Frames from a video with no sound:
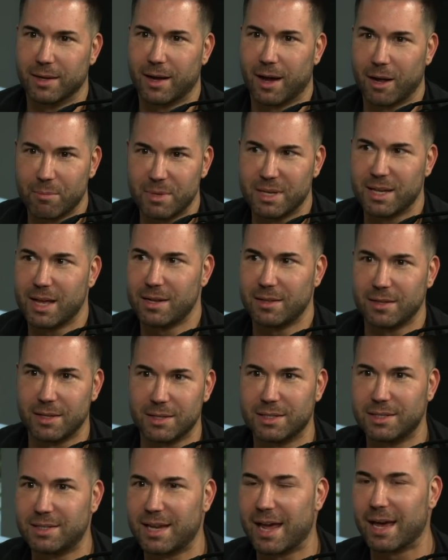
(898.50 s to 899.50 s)
on me getting
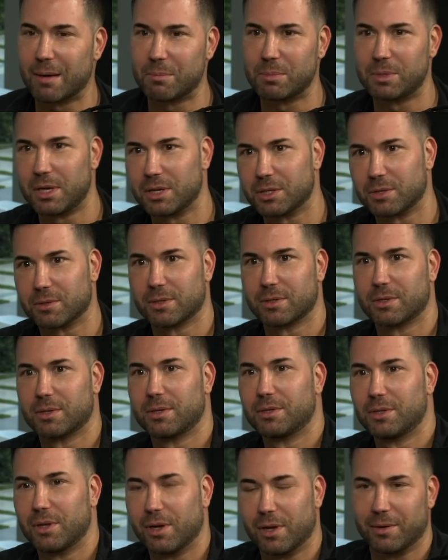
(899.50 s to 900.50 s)
these damn
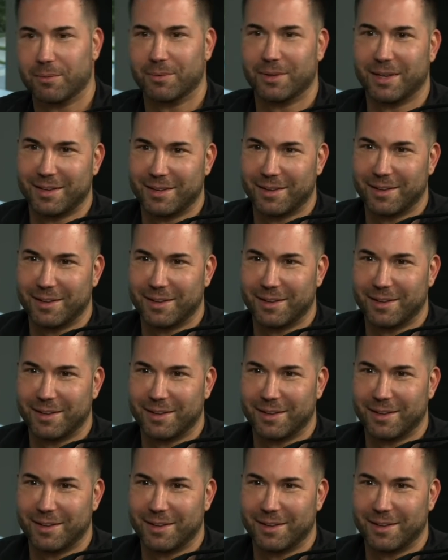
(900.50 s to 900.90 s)
discs done,